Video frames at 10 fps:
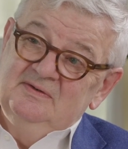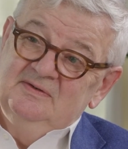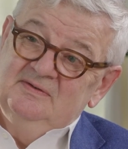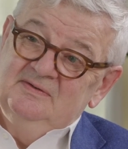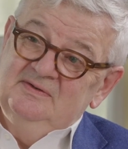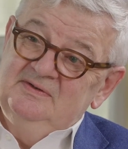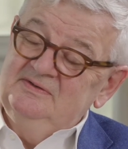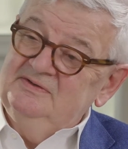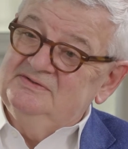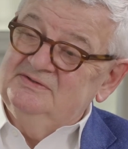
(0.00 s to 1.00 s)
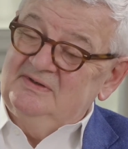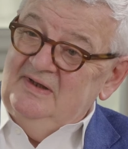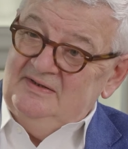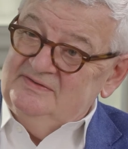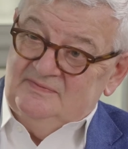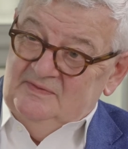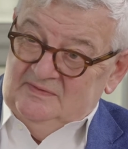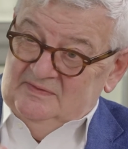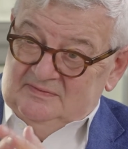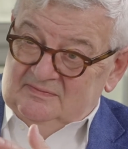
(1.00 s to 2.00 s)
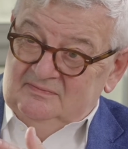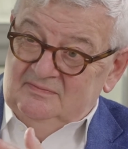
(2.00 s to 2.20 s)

in a digitalized world?